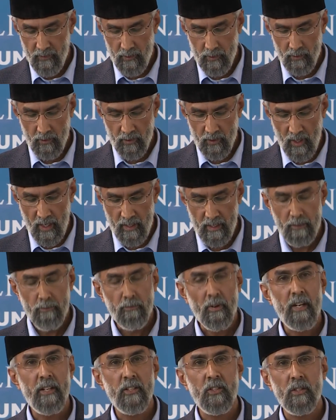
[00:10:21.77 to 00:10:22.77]
to study
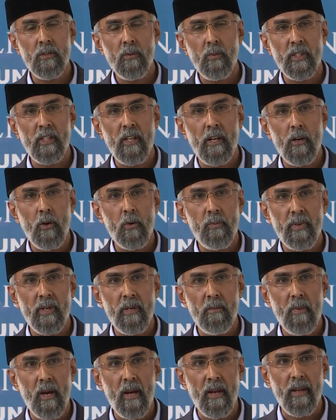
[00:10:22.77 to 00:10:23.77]
religion with an
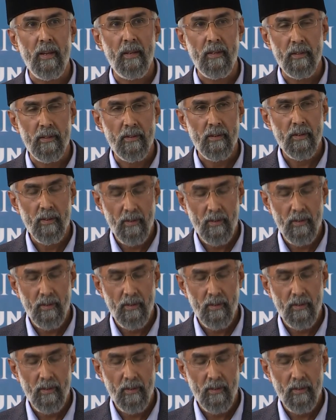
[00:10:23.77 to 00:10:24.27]
open mind.